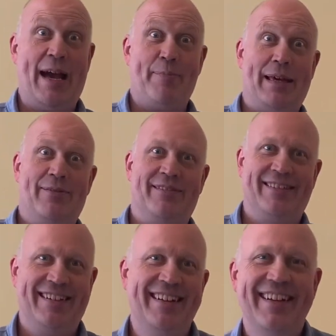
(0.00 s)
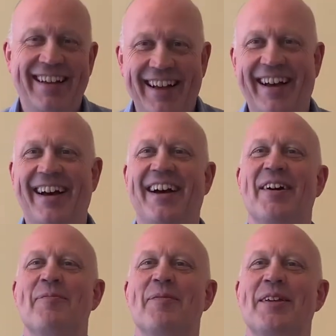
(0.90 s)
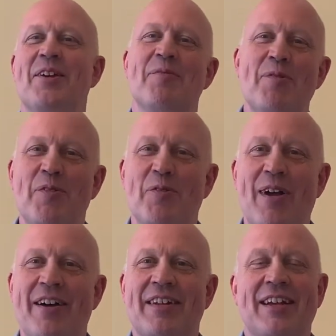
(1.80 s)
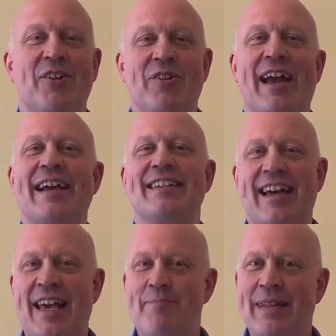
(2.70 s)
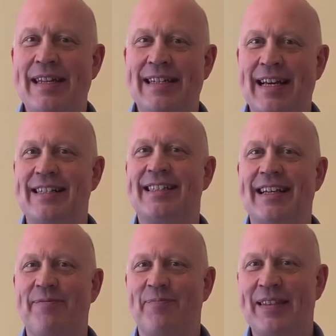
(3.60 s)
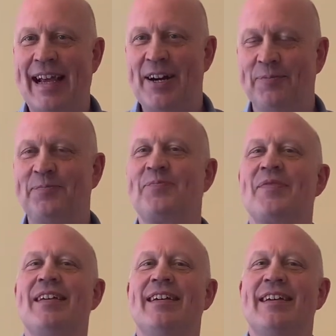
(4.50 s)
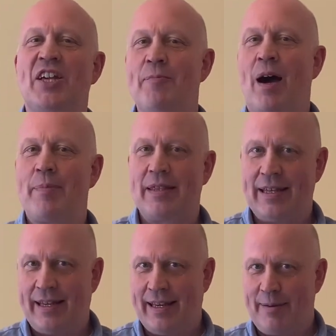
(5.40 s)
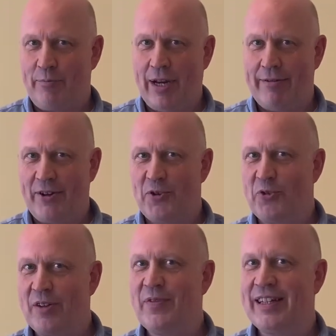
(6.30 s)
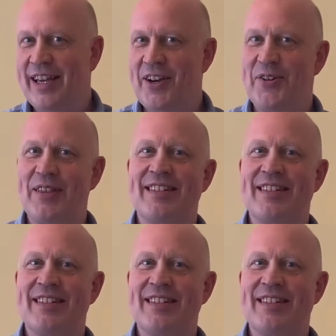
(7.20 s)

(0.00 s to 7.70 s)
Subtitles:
even. You can move them around and create a mini tasting. Now, you might be thinking, pre-recorded video, there's